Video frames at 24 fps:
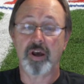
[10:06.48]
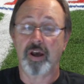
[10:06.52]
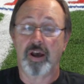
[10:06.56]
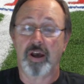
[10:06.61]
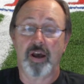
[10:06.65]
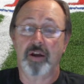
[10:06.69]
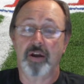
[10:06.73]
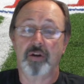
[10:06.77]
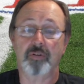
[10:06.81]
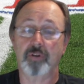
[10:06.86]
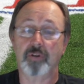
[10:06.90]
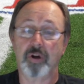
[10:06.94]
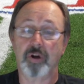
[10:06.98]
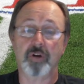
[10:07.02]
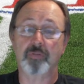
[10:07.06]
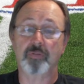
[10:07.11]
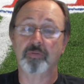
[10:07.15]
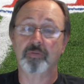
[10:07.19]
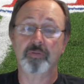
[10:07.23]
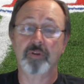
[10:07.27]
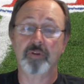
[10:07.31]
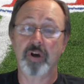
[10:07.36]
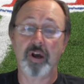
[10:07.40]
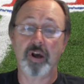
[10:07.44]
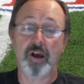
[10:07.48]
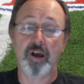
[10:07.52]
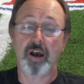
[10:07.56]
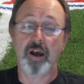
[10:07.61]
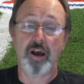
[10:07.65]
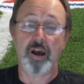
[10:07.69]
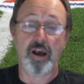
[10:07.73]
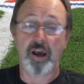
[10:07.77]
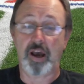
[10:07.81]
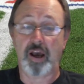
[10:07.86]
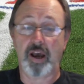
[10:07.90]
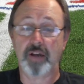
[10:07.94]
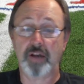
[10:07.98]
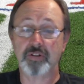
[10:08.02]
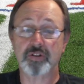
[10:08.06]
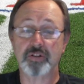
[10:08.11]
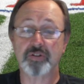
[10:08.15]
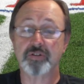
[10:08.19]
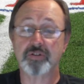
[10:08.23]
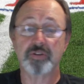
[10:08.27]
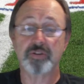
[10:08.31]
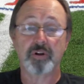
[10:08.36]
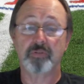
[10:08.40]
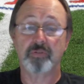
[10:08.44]
I don't know. I, I
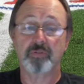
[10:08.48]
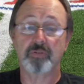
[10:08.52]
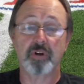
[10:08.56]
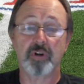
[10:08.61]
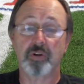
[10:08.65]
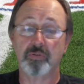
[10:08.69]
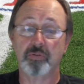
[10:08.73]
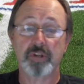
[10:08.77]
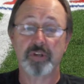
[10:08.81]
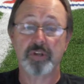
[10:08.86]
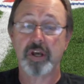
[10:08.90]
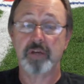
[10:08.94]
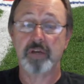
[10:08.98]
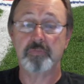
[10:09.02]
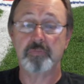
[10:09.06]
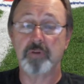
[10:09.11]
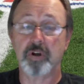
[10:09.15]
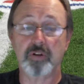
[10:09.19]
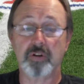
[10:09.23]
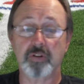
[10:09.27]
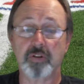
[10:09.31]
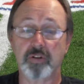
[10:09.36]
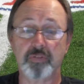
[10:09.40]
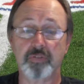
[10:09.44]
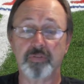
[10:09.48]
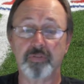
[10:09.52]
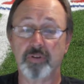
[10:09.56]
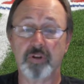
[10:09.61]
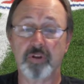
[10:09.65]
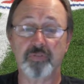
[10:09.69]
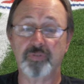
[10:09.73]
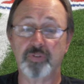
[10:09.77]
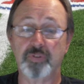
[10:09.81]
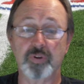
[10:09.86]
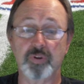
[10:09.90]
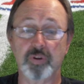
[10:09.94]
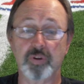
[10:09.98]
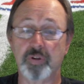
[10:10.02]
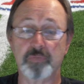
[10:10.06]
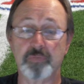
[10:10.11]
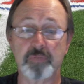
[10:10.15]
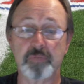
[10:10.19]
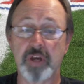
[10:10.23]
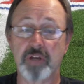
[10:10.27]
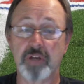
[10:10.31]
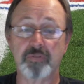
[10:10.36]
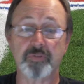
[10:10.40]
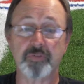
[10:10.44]
just don't know, Daboll, if, if you're the
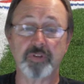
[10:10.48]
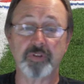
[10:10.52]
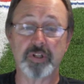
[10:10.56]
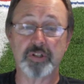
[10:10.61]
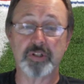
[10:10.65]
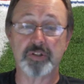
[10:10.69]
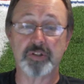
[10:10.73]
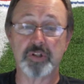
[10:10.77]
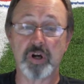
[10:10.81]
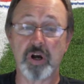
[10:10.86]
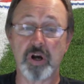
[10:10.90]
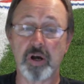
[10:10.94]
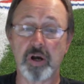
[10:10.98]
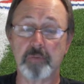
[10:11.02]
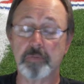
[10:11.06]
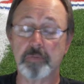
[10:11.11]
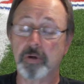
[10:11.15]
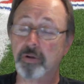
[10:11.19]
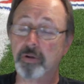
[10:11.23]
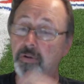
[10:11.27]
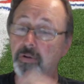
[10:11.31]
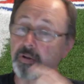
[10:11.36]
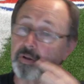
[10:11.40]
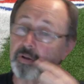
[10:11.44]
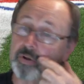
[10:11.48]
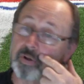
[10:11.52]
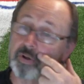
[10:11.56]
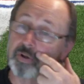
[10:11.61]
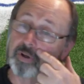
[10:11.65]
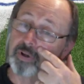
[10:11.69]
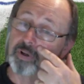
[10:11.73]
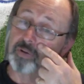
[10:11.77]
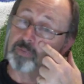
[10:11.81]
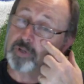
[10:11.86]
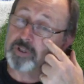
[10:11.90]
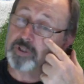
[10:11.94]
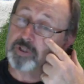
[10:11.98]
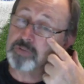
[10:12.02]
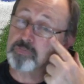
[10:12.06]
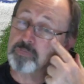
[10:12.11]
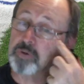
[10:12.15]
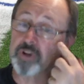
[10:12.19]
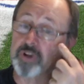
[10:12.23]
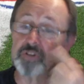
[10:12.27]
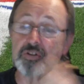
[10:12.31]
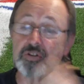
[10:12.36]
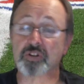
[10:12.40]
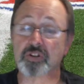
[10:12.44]
man for the job, which
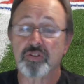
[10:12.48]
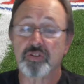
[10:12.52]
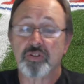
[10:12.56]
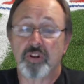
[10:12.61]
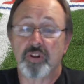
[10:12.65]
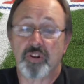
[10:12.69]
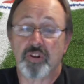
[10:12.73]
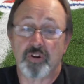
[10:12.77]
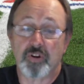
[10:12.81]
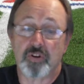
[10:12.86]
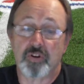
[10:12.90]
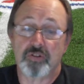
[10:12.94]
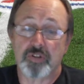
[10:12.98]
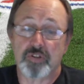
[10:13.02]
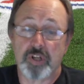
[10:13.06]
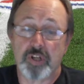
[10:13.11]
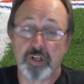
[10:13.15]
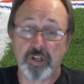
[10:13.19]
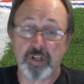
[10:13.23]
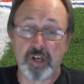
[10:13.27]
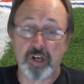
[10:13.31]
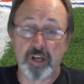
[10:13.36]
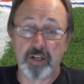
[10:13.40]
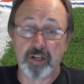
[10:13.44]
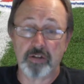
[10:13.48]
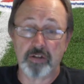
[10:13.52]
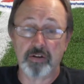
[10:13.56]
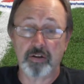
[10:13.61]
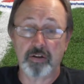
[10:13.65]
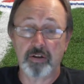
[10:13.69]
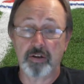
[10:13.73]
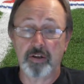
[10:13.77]
brings us to Thursday night.